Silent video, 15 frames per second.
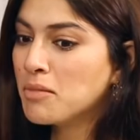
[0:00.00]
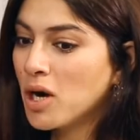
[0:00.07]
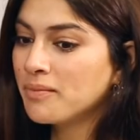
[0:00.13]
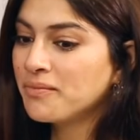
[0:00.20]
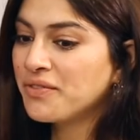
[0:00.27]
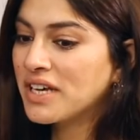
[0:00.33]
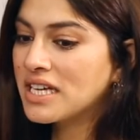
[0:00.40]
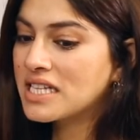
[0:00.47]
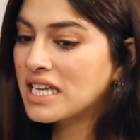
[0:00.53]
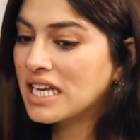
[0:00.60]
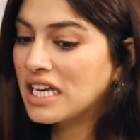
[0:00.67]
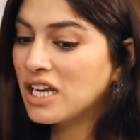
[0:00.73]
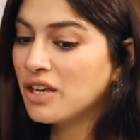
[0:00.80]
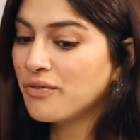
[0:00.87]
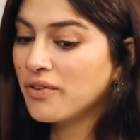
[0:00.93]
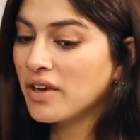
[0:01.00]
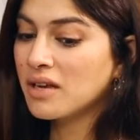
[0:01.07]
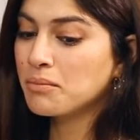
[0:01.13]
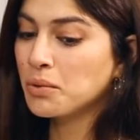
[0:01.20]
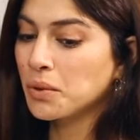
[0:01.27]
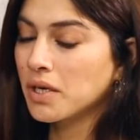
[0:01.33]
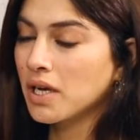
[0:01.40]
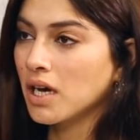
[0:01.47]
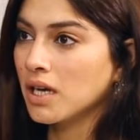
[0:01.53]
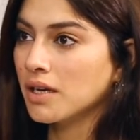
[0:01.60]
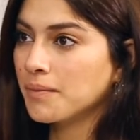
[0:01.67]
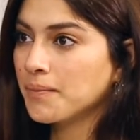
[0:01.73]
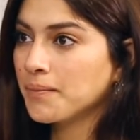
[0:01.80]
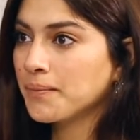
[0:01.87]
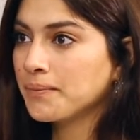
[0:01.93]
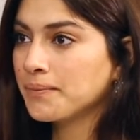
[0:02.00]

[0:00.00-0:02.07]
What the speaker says: Mom fit, skinny fit, boot cut.